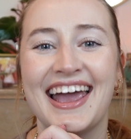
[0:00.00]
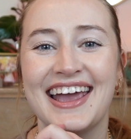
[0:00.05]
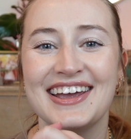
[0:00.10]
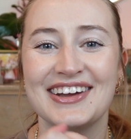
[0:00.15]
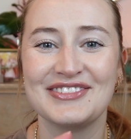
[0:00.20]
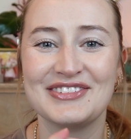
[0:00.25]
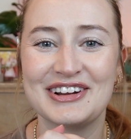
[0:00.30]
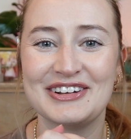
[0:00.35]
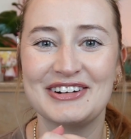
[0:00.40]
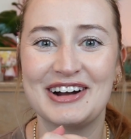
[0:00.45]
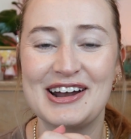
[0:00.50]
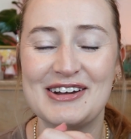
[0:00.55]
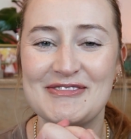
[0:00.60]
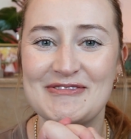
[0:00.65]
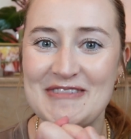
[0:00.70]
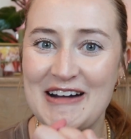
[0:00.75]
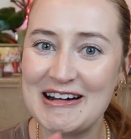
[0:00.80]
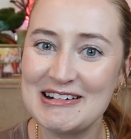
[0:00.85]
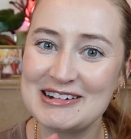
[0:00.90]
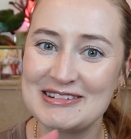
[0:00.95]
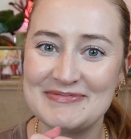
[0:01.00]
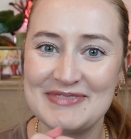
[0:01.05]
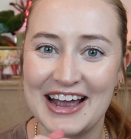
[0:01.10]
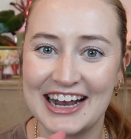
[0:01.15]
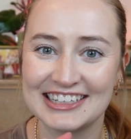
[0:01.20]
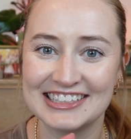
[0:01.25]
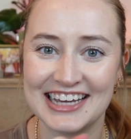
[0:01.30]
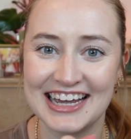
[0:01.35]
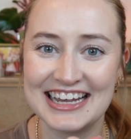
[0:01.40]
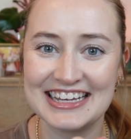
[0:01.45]
everyone, welcome
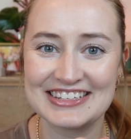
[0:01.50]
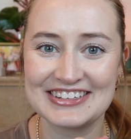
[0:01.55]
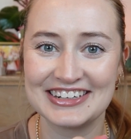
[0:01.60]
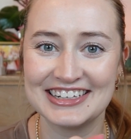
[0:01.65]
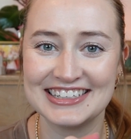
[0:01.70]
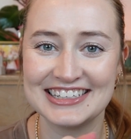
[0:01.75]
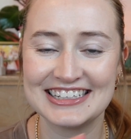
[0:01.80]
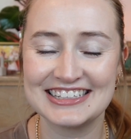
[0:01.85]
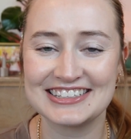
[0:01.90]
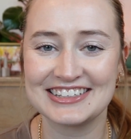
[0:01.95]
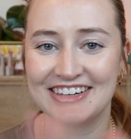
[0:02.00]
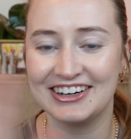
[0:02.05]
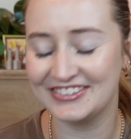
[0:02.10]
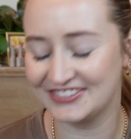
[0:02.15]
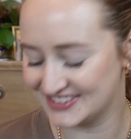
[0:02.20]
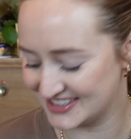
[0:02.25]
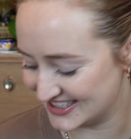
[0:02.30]
back to Ace Run Disc Golf.